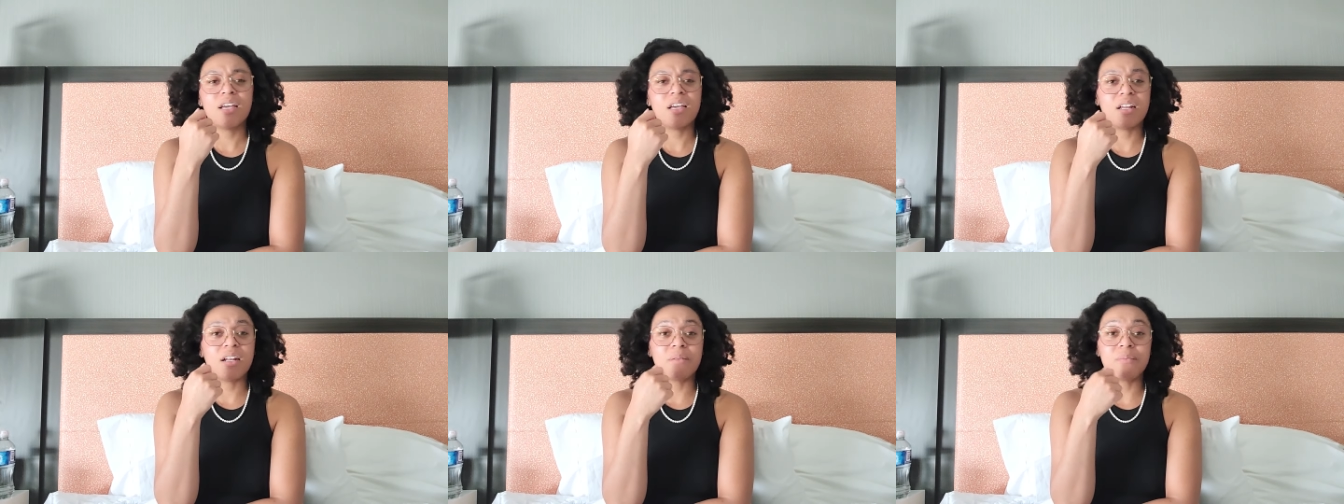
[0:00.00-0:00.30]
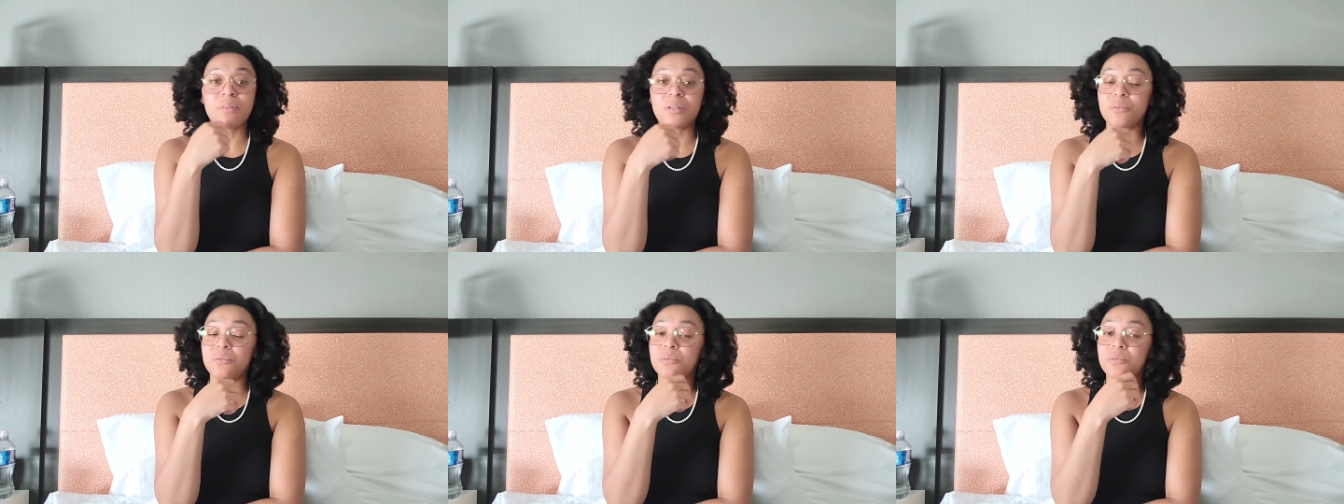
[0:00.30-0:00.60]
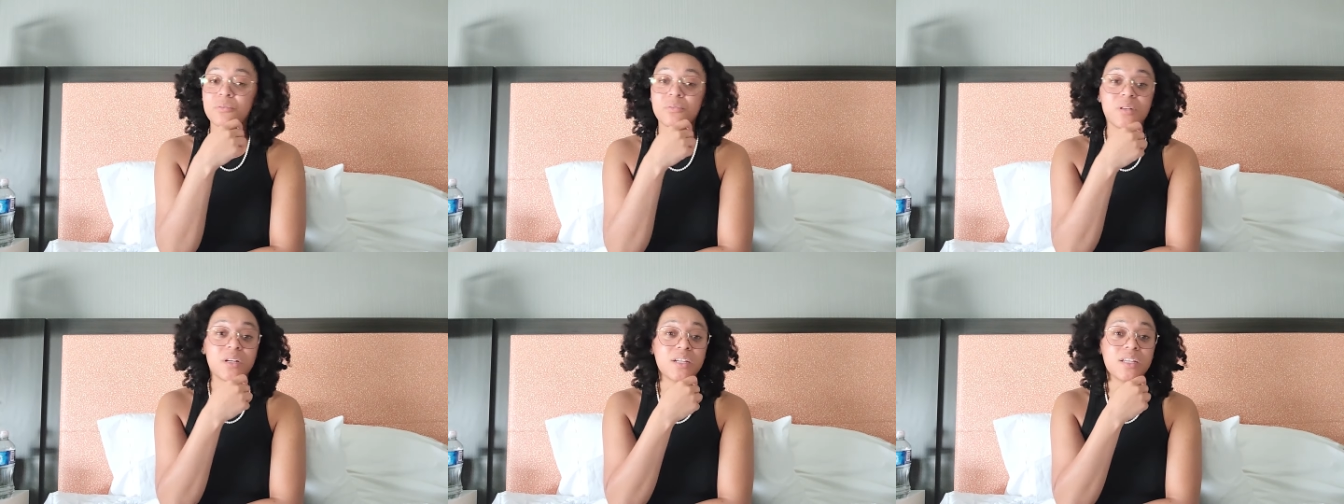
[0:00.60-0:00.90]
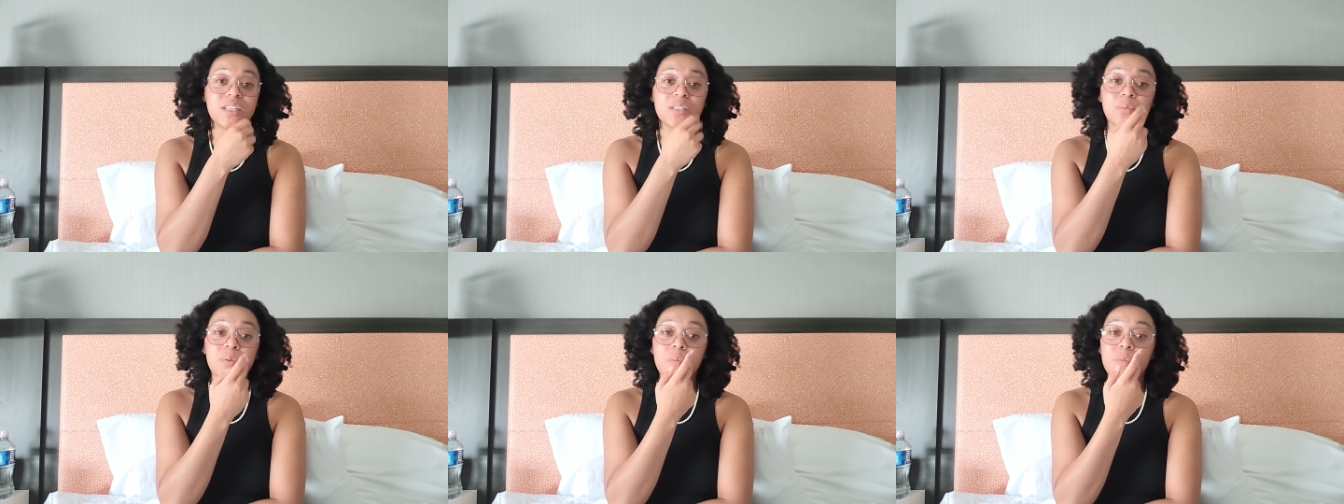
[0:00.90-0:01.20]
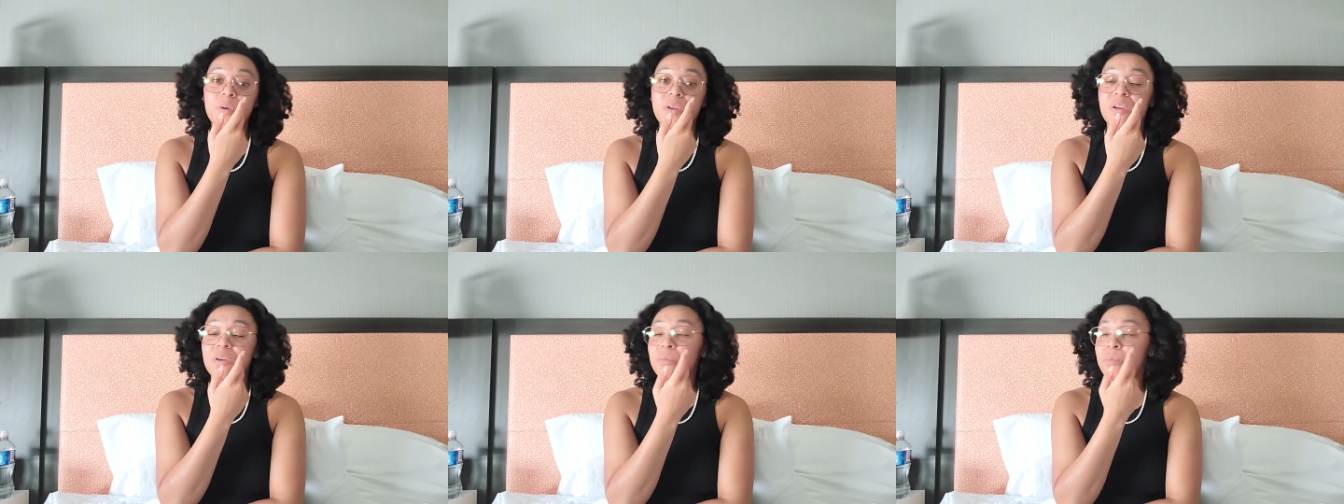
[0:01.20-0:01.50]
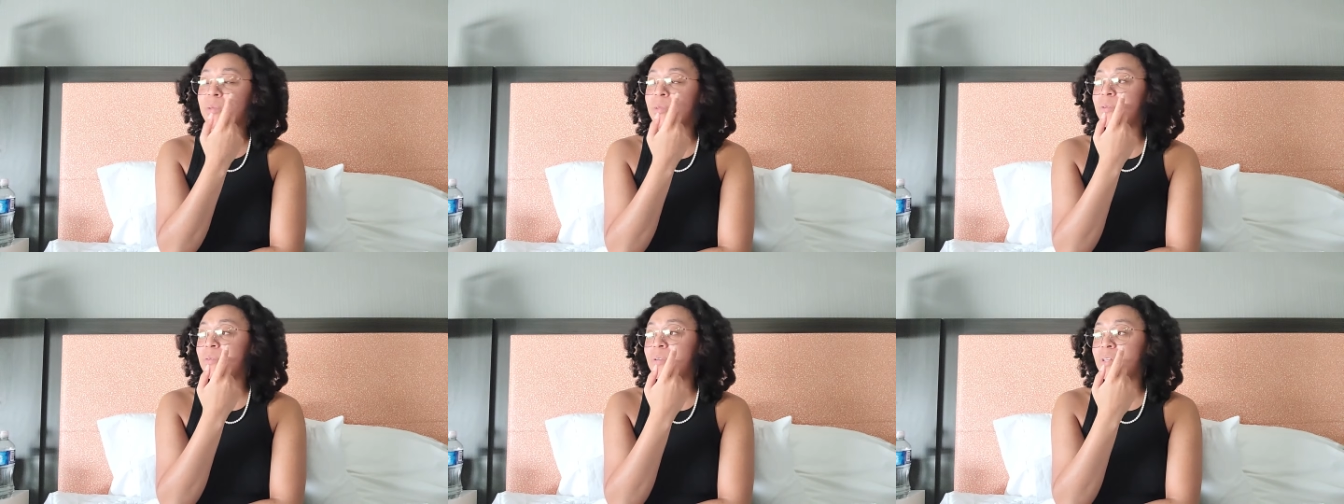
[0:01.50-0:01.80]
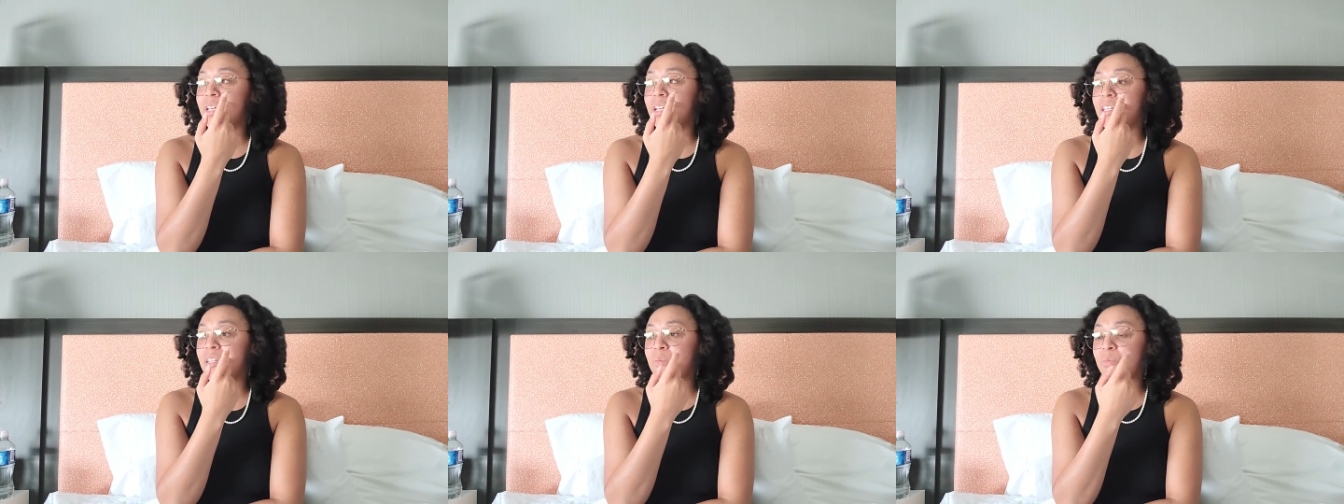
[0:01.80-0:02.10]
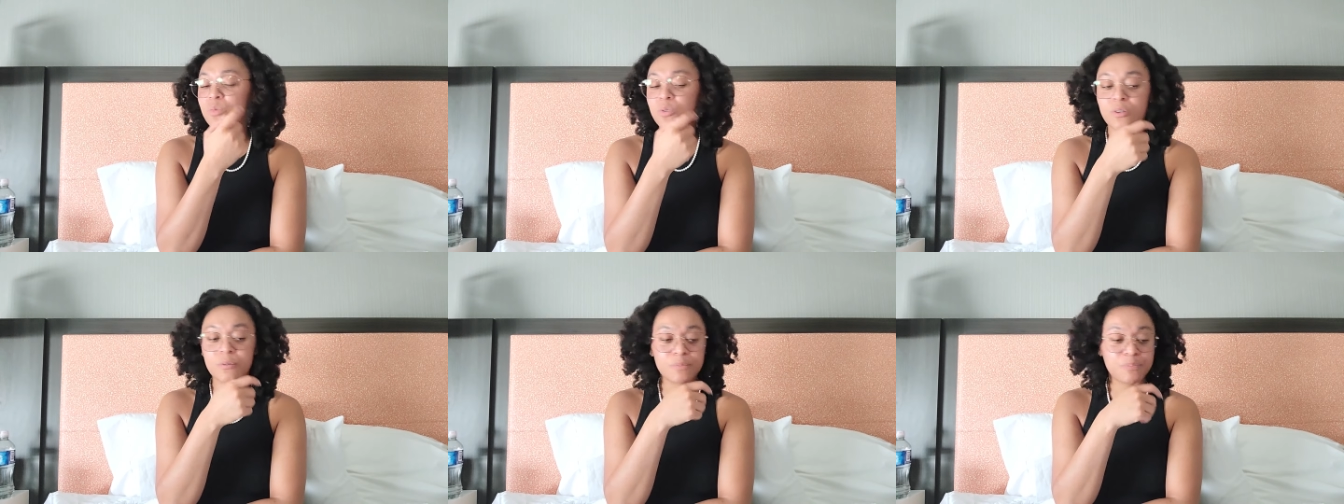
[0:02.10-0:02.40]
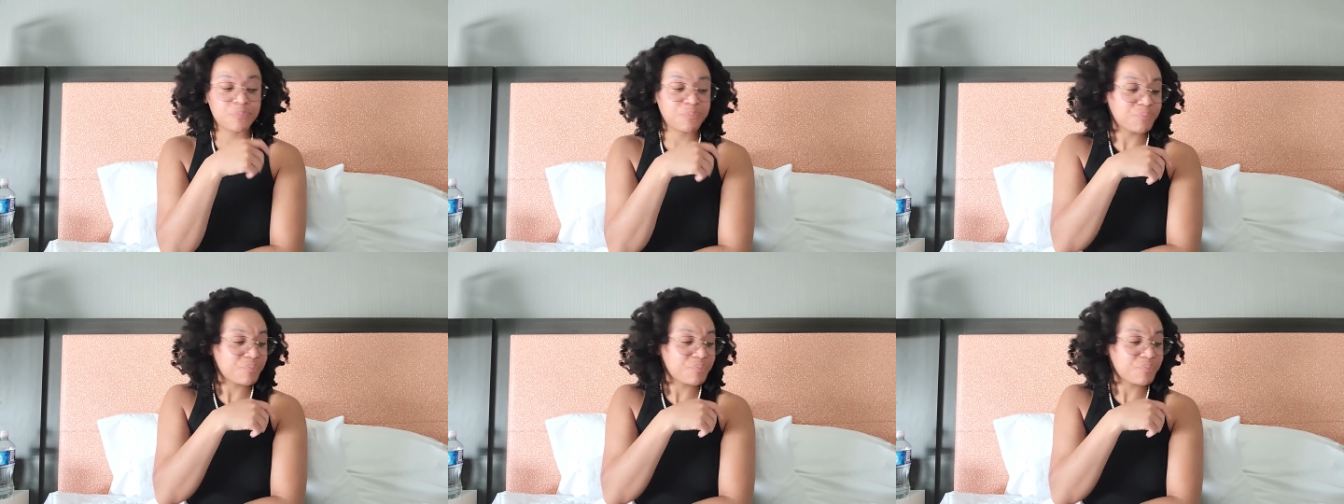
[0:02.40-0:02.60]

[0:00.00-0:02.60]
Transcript: And I'm like, whew, I guess people ain't going to be doing that anymore.